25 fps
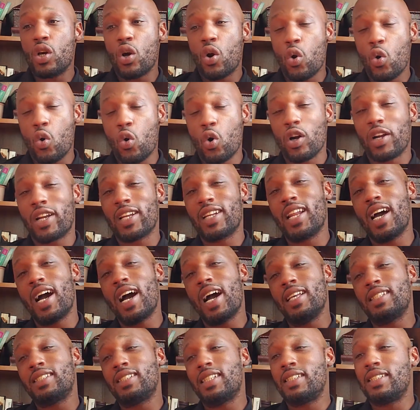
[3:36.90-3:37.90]

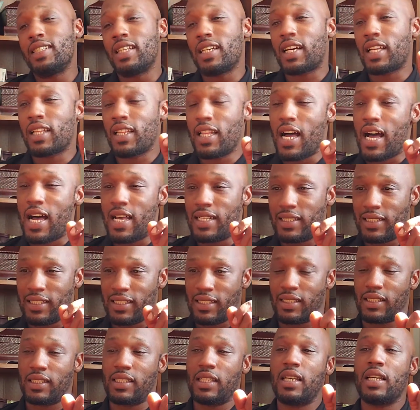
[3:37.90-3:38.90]
organize the
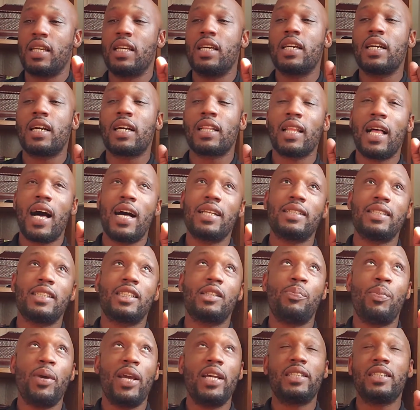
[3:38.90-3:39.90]
closets. Closet
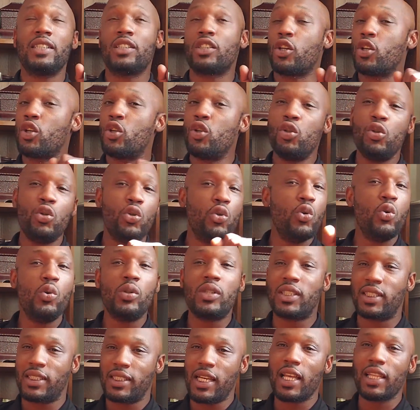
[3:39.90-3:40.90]
space is a huge
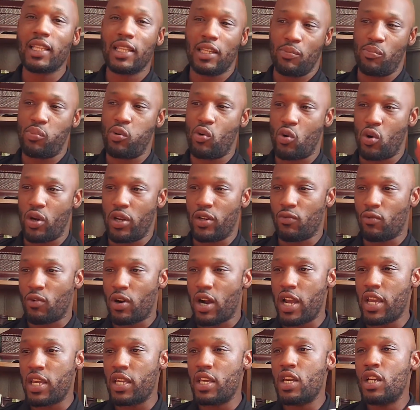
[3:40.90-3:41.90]
selling point,
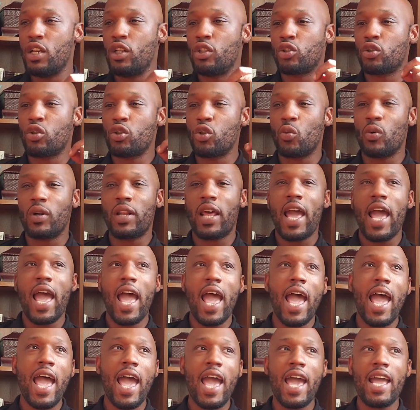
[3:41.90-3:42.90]
right? So you want to
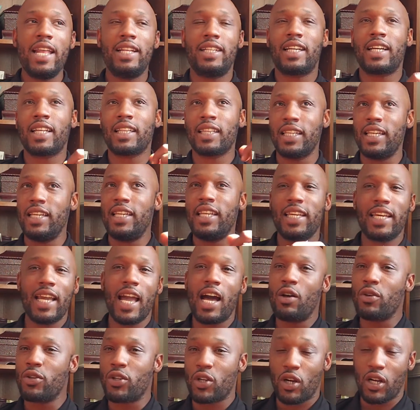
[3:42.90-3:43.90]
add cleaning
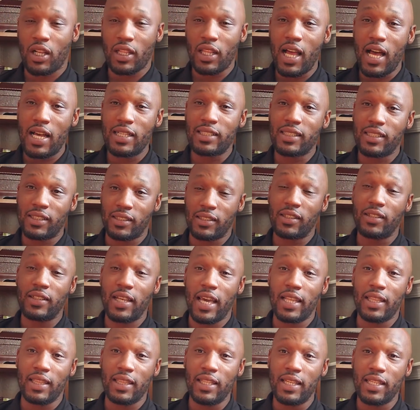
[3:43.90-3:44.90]
out your closet to
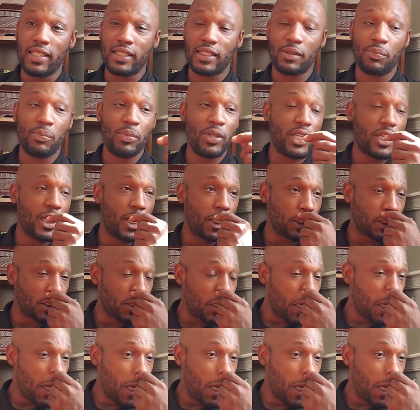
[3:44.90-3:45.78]
that list, because